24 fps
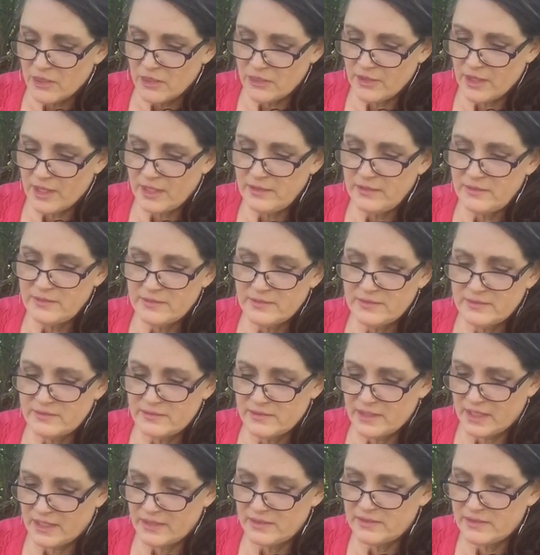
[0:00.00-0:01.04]
Thud,
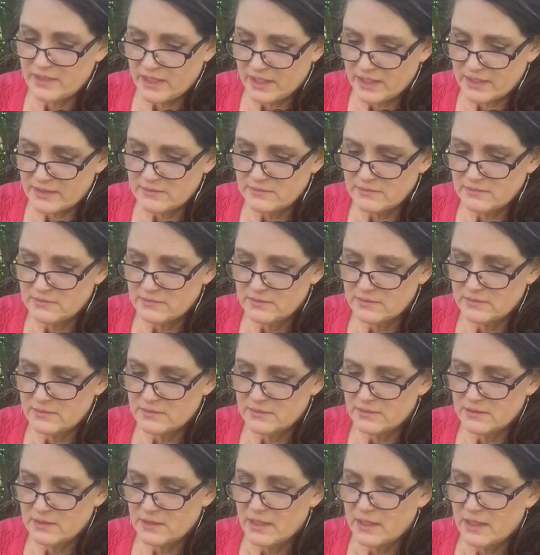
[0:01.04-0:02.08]
thud, thud,
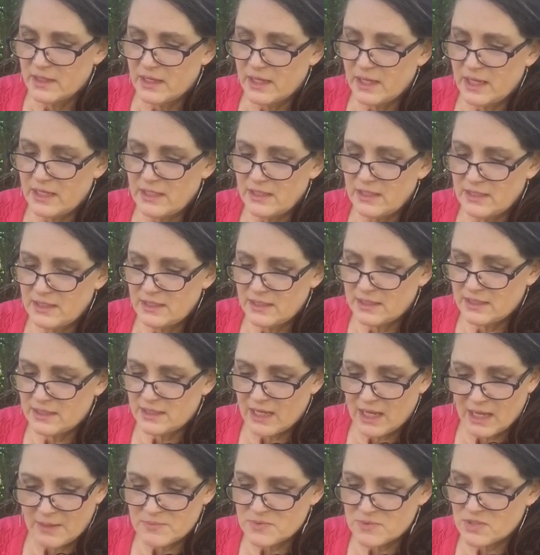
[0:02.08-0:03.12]
and
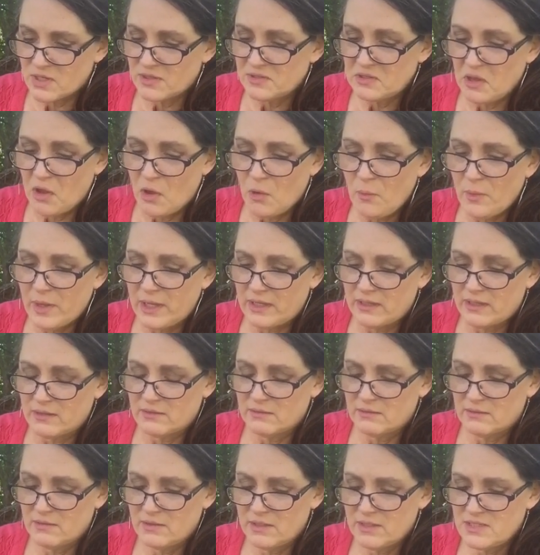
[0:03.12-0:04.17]
kept on going
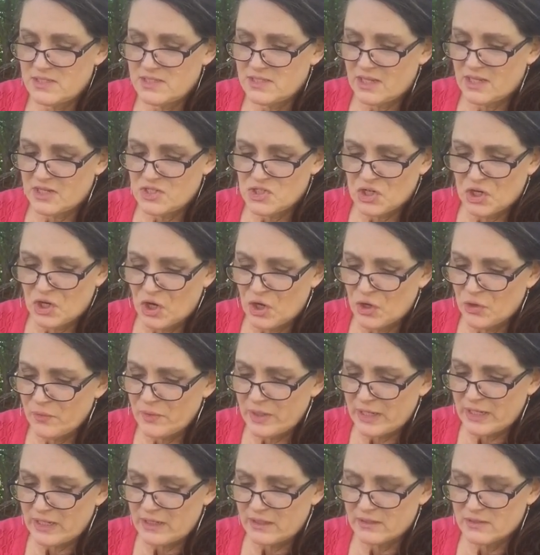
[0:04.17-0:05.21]
in such a
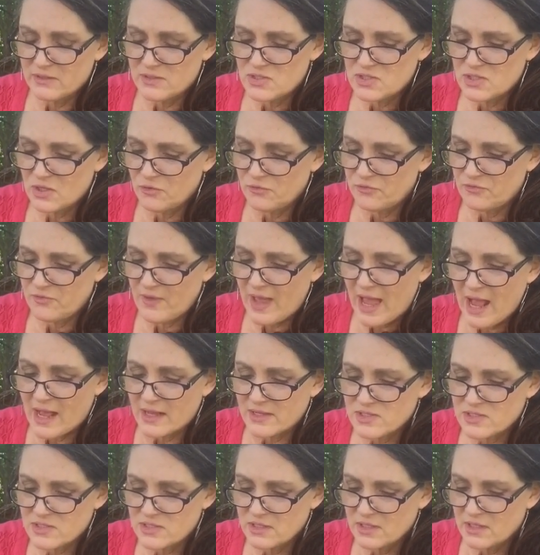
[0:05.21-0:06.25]
hurry, so
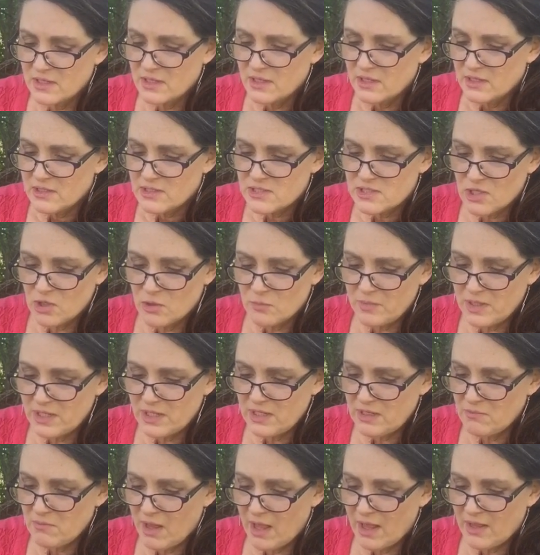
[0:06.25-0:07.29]
fast, so
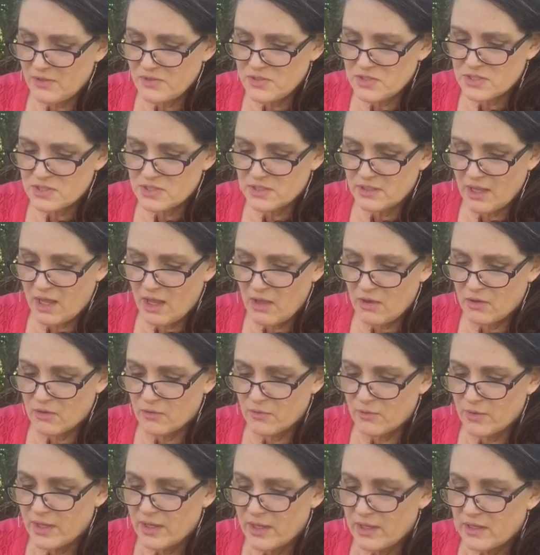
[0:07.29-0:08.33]
many miles to
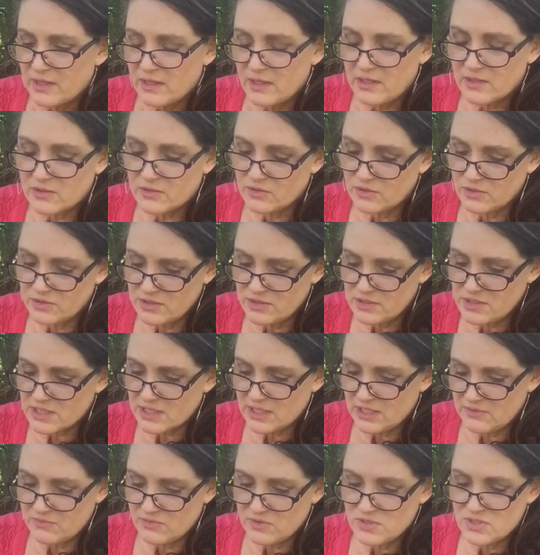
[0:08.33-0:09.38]
go, it couldn't
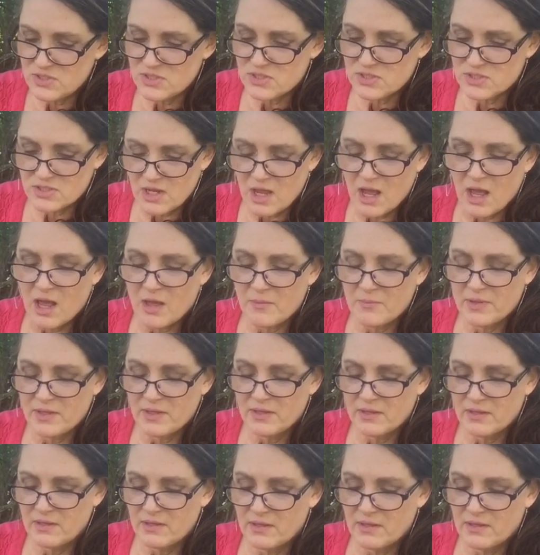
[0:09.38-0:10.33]
even stop.